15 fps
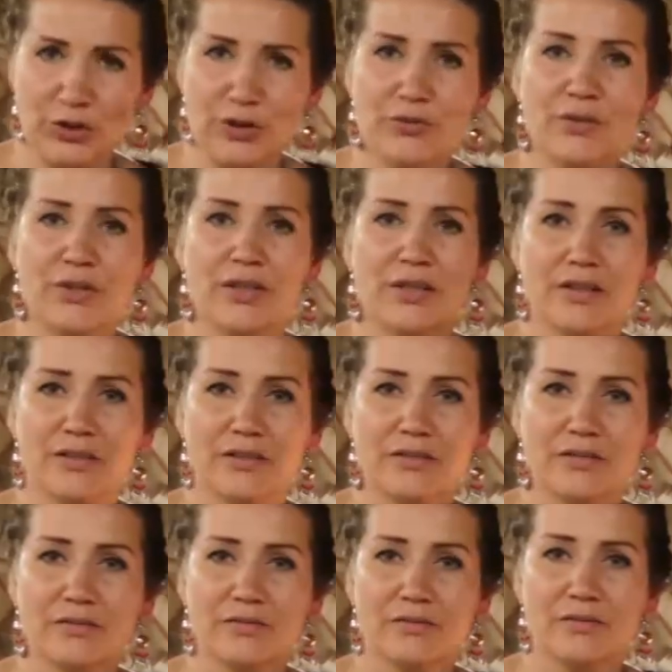Greet it
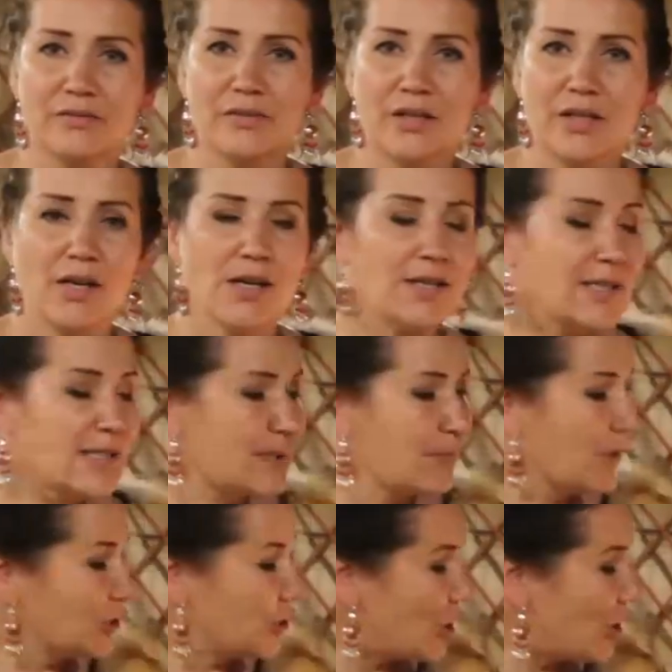in your thoughts
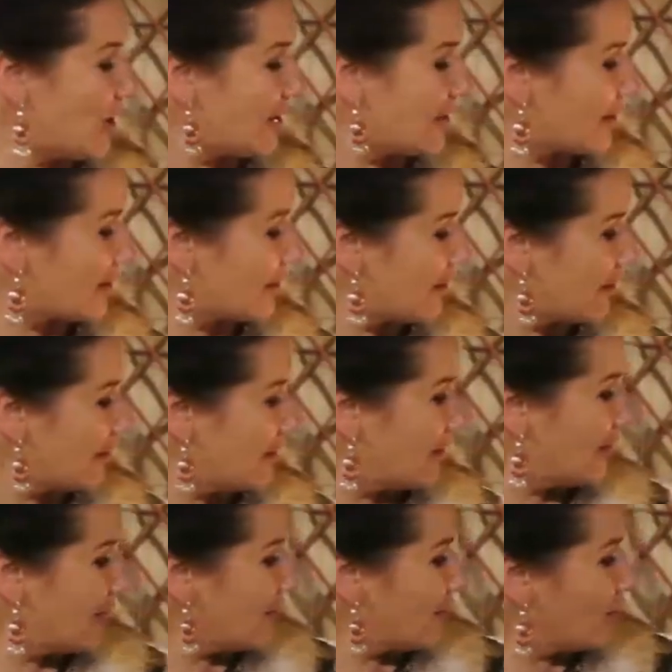and say,
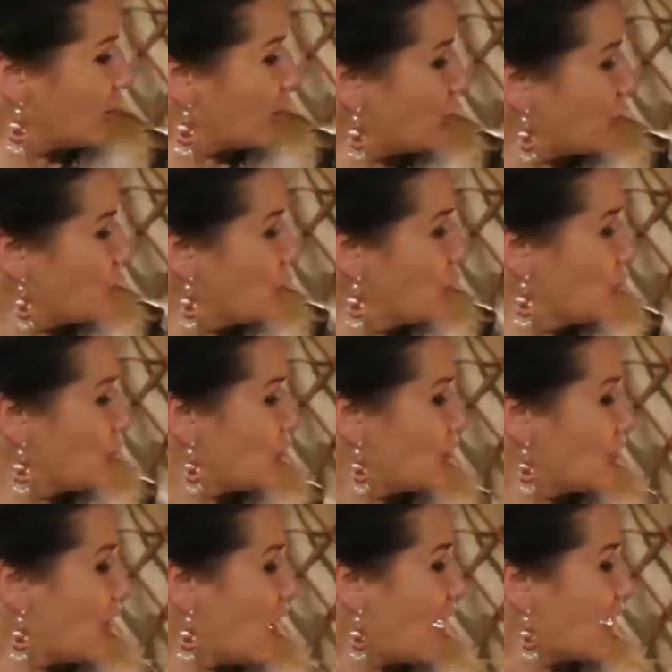
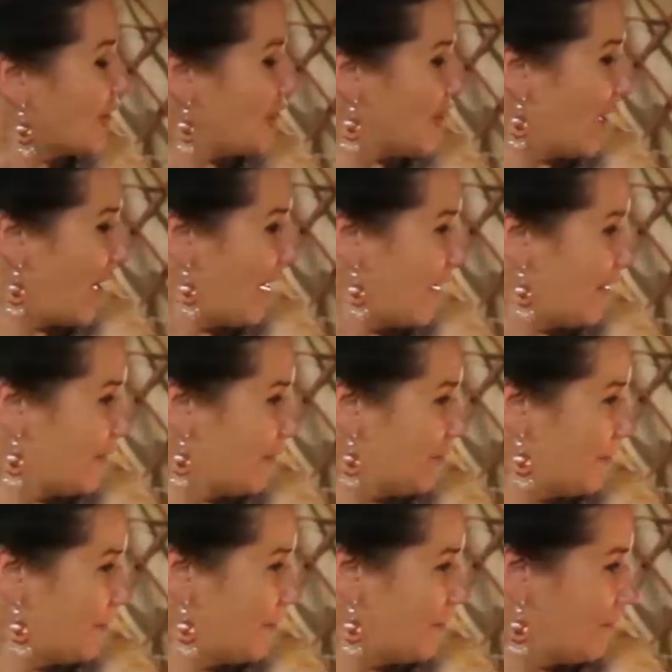hello,
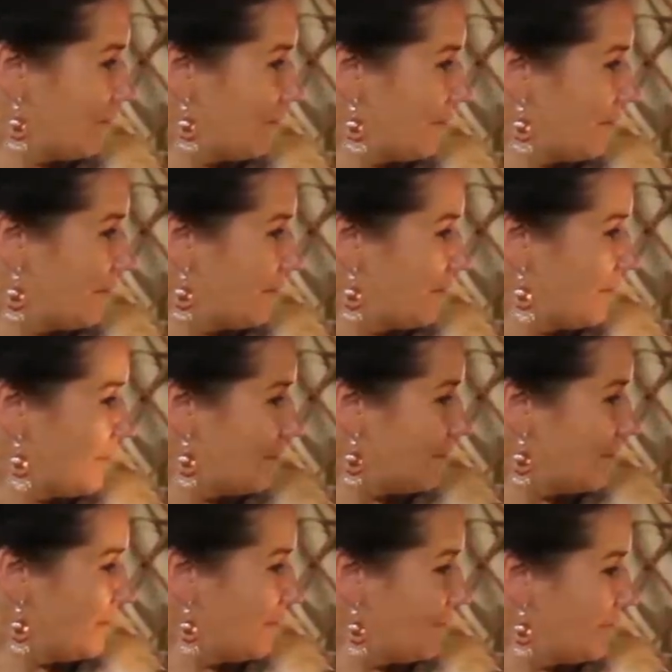I
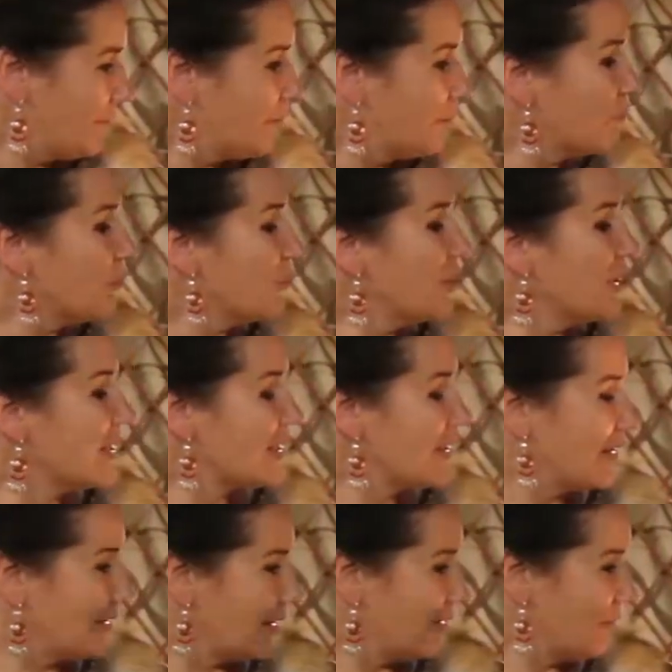respect you
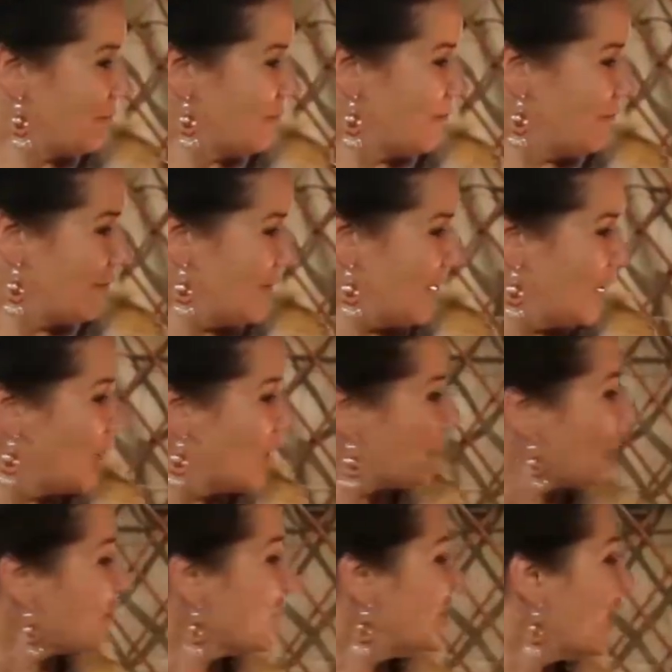and I ask
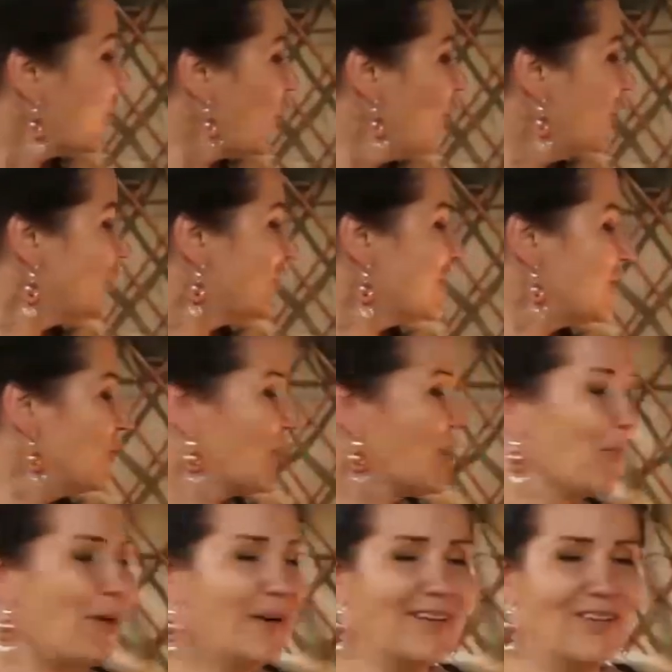you for your
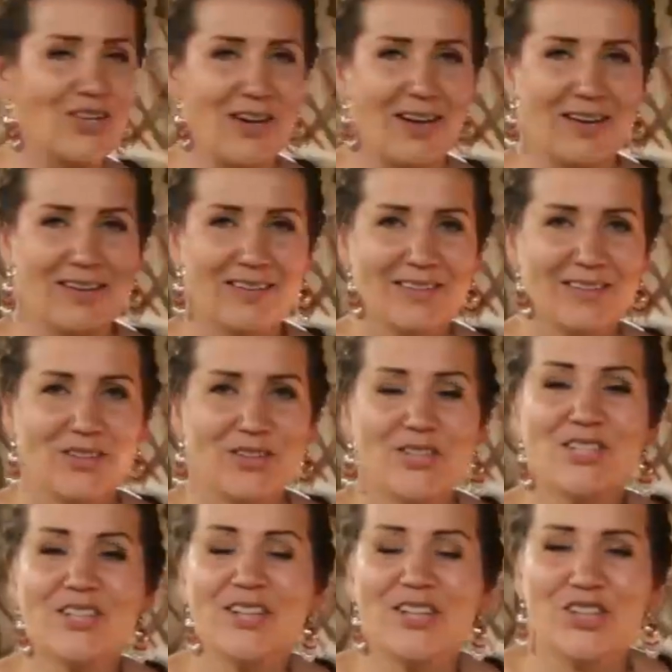help, the
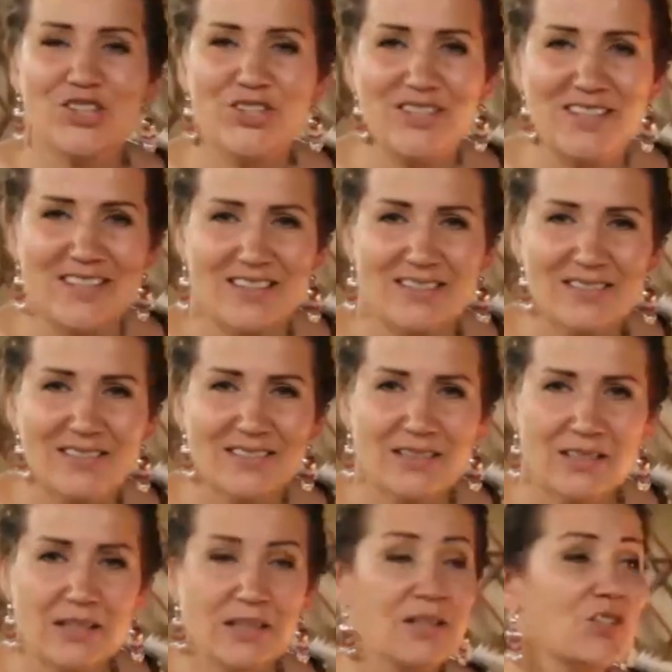spirit of
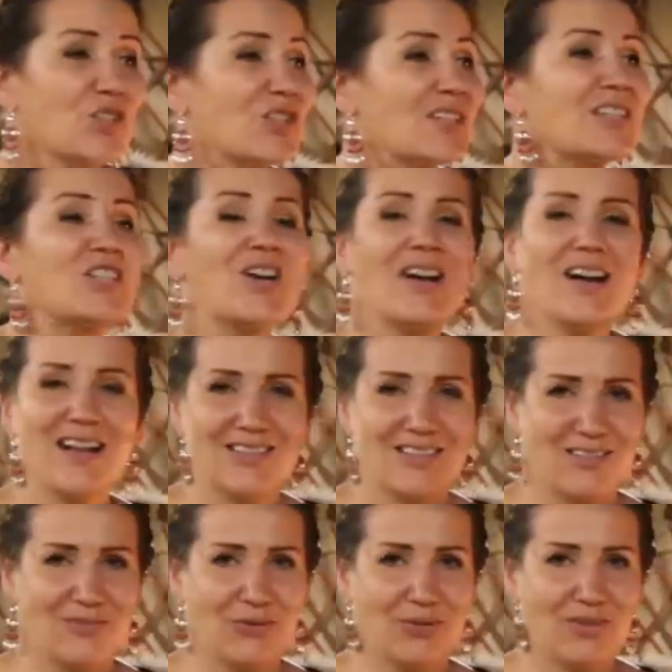fire.
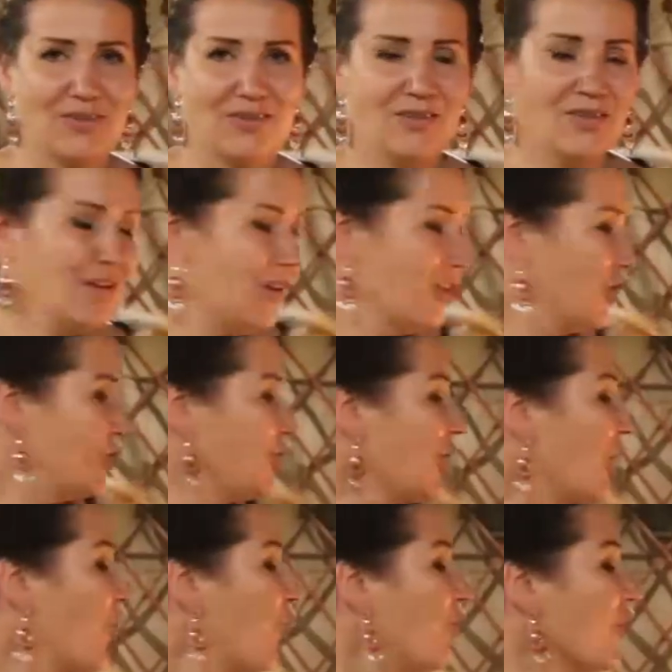You help
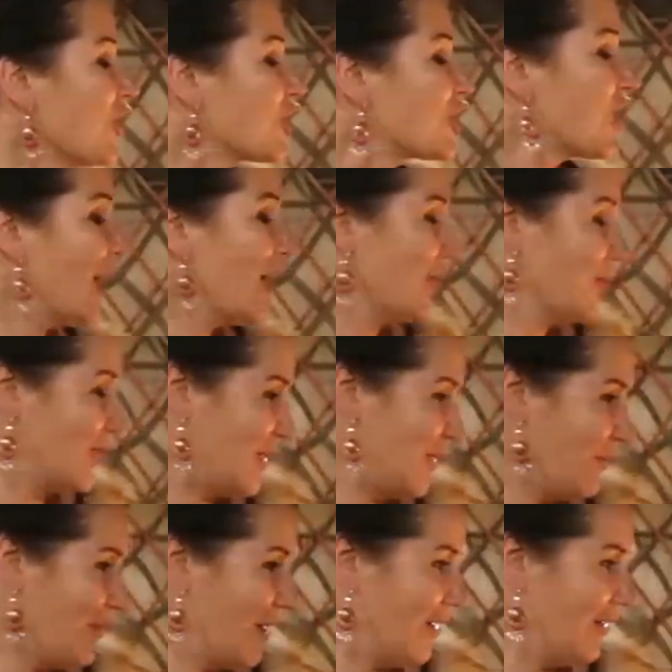people at all
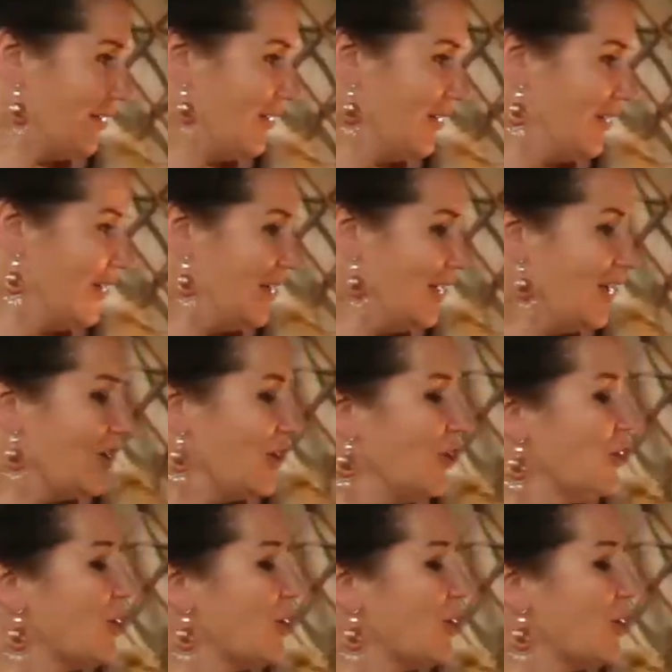times.